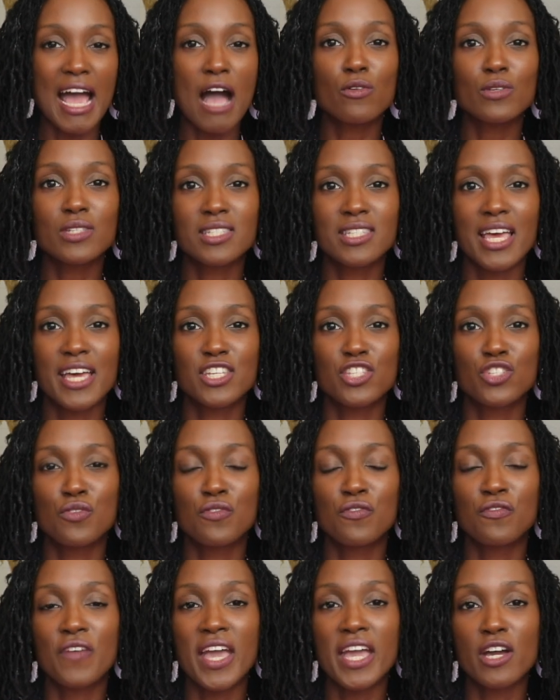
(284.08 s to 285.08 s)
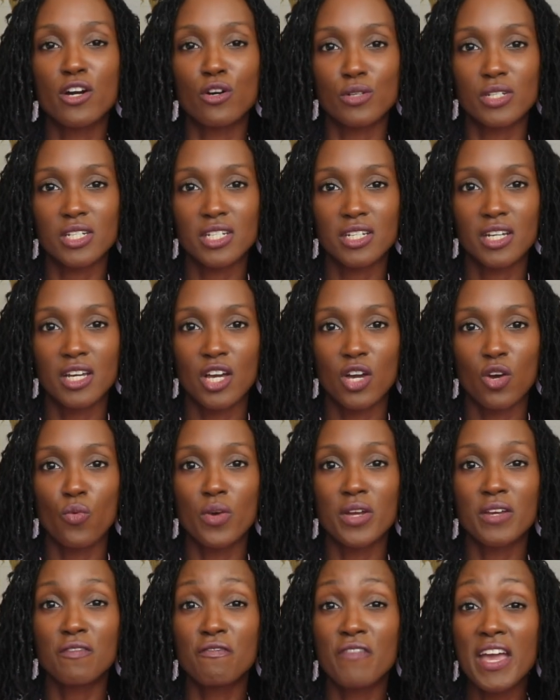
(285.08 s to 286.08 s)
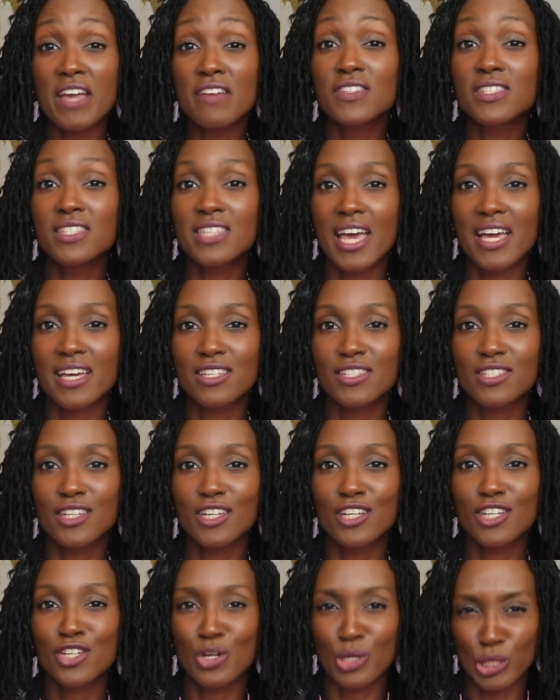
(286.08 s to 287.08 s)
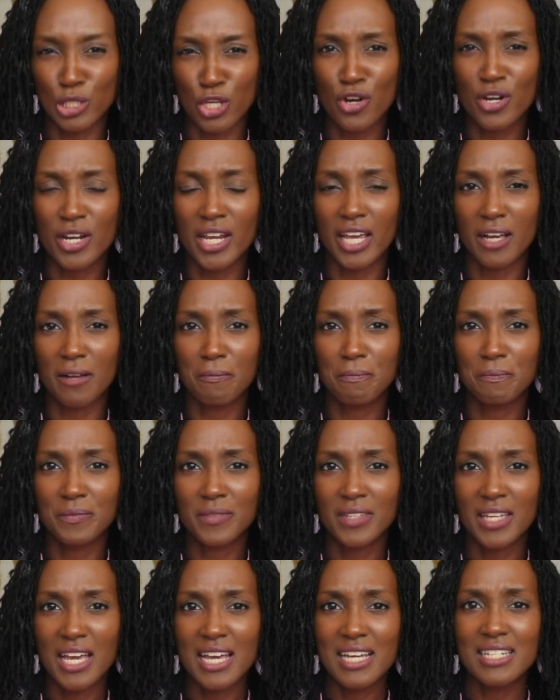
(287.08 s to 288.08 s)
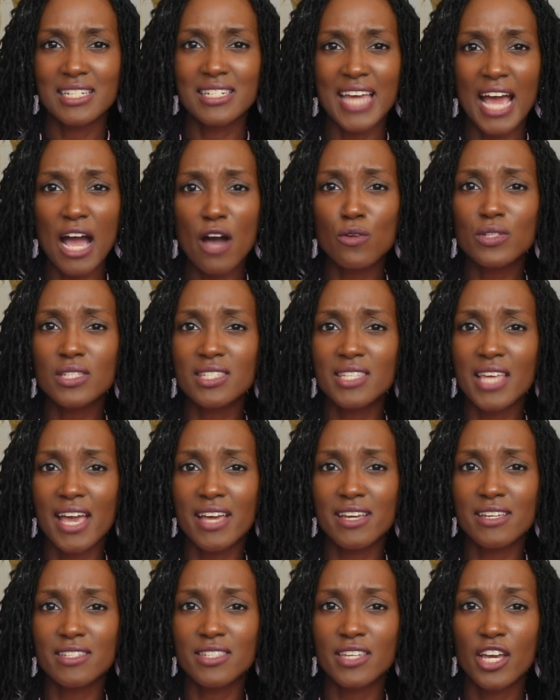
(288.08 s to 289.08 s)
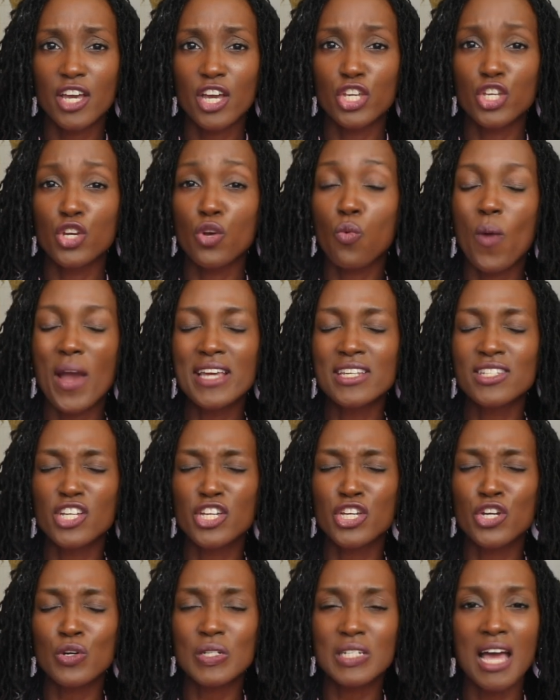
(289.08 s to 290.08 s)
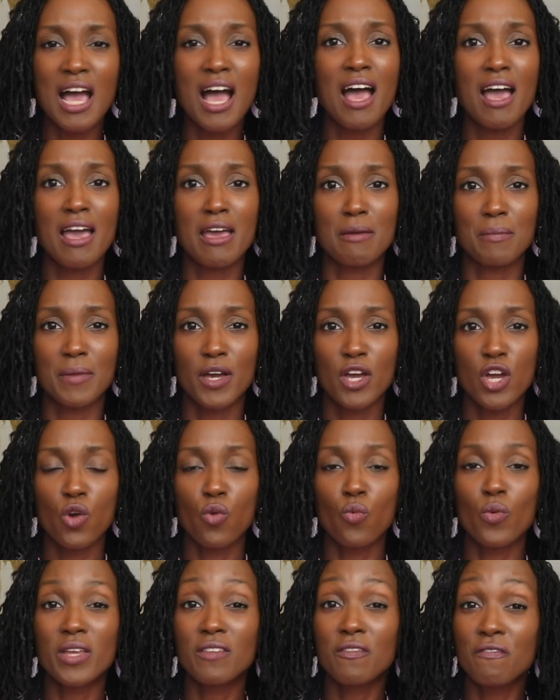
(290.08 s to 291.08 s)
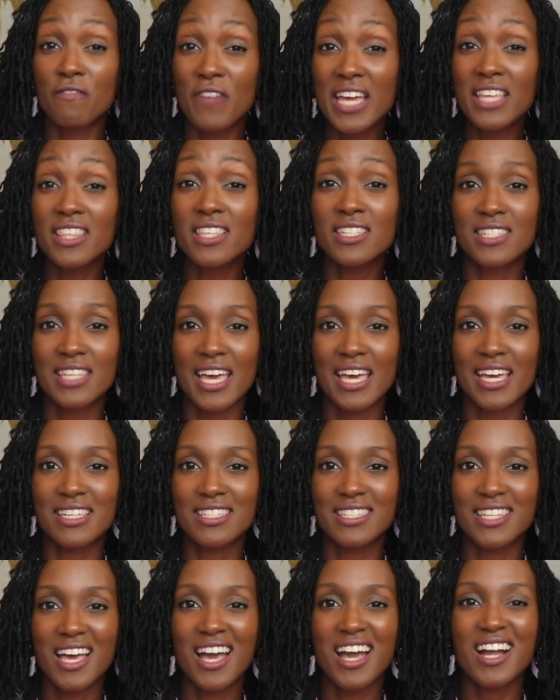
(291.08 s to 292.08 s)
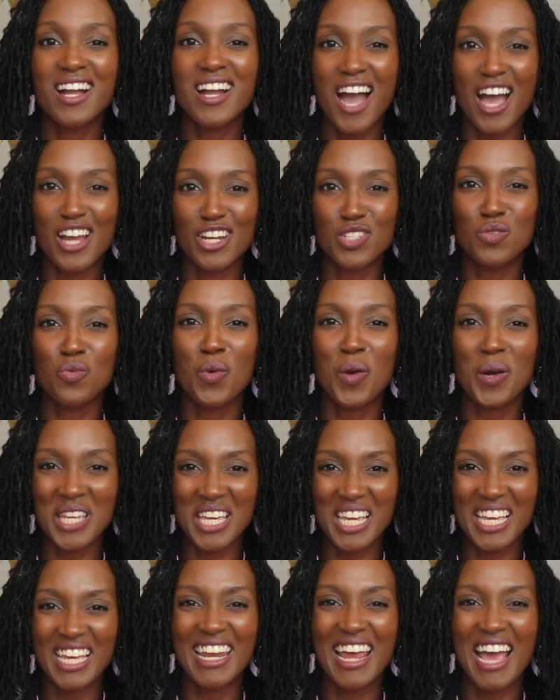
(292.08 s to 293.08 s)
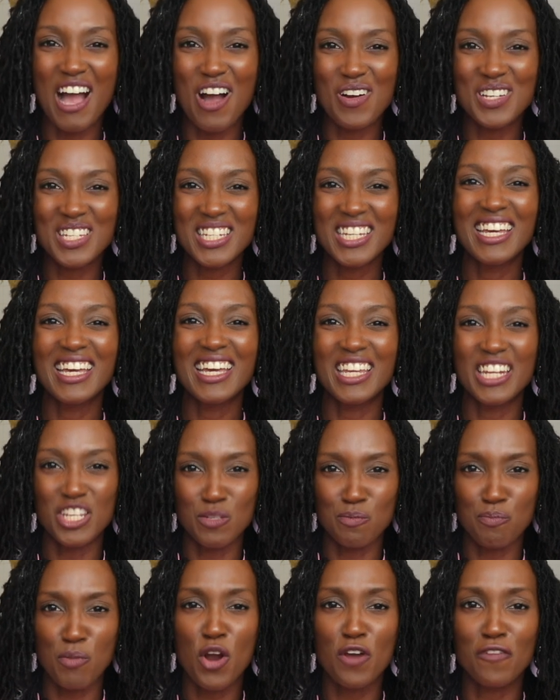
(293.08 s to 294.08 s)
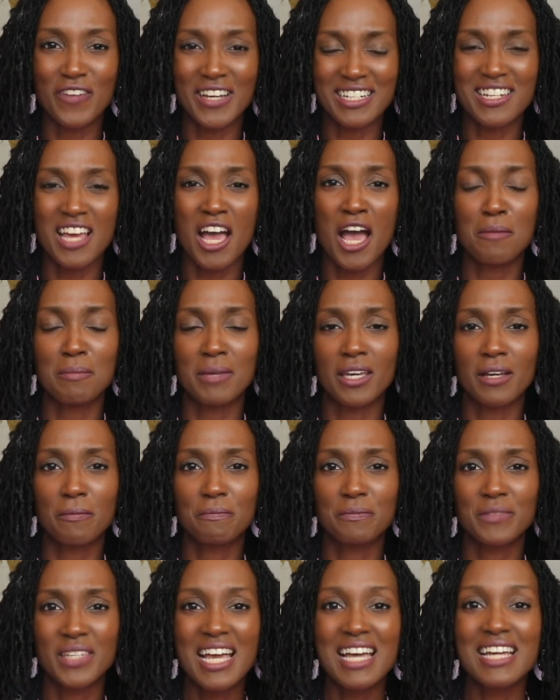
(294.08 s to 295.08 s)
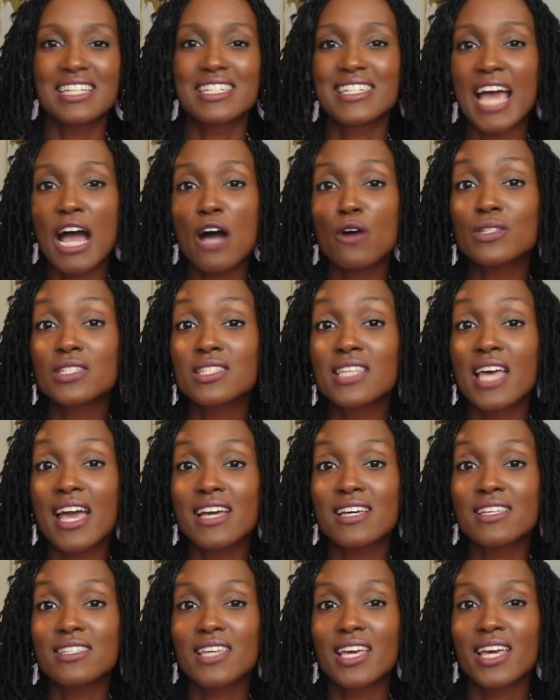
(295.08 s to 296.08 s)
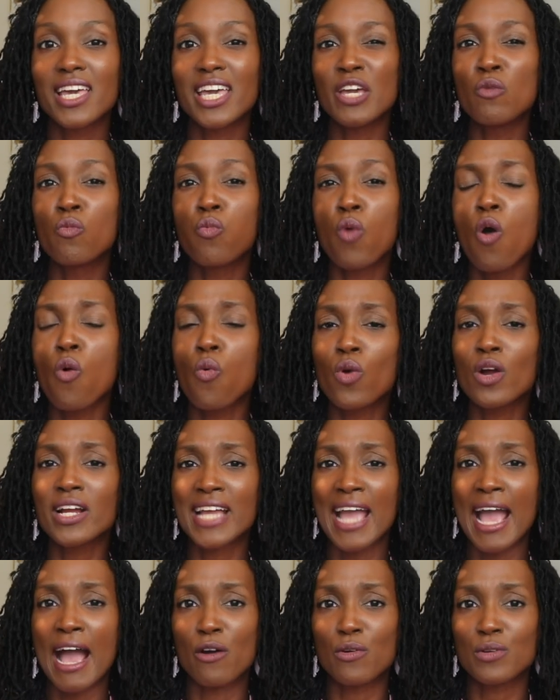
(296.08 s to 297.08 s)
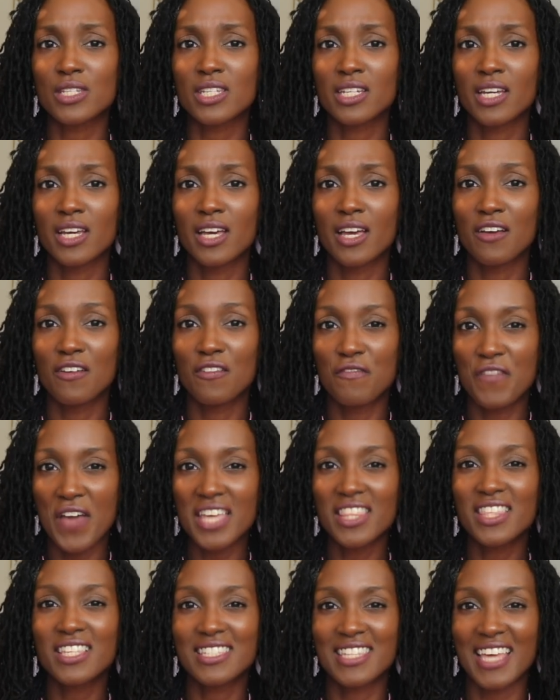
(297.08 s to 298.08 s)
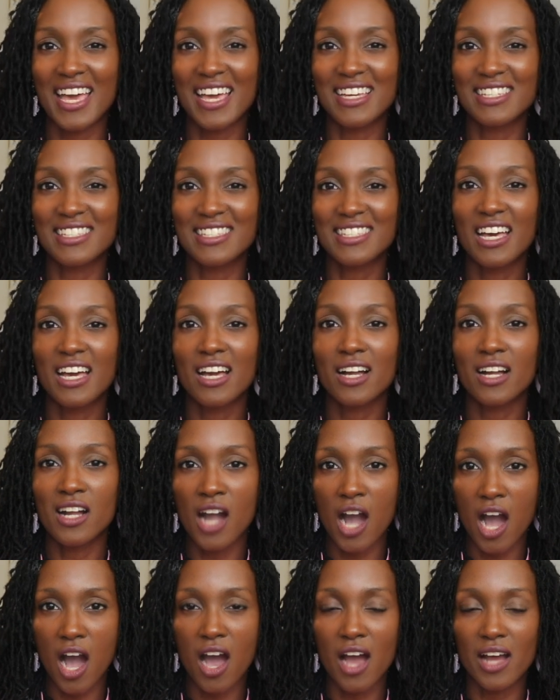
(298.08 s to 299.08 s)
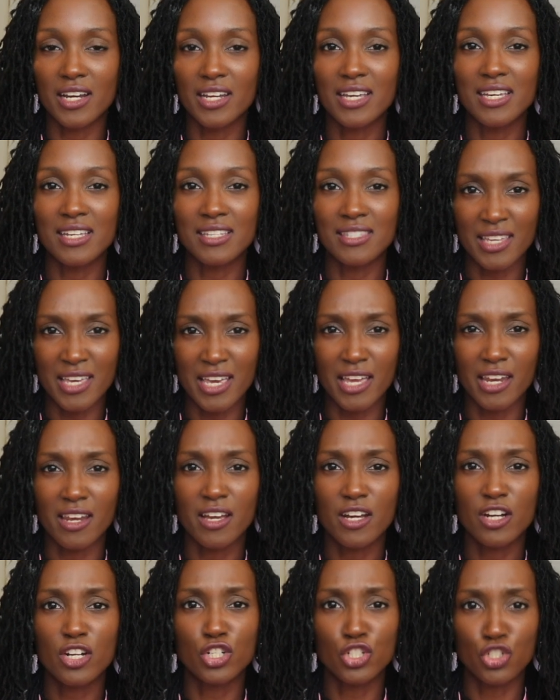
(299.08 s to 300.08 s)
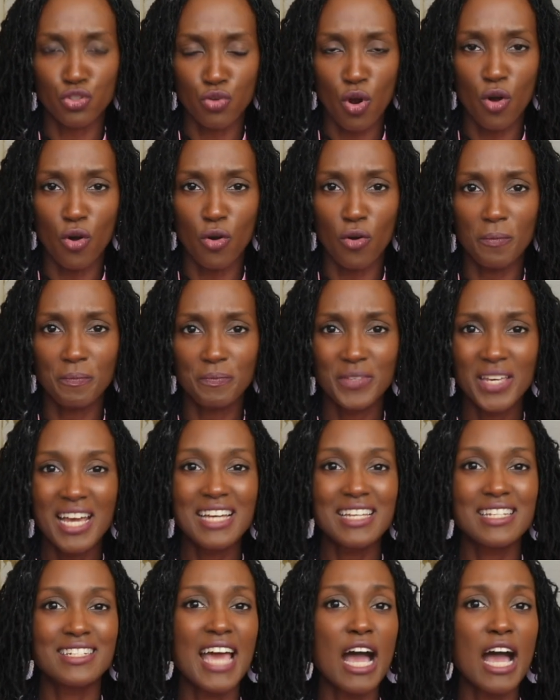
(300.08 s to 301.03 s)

Doubt says you failed when faith says you're learning. Doubt says you're wasting your time when faith says God is working it out in His perfect timing. Doubt says it won't work out, faith says God is in control.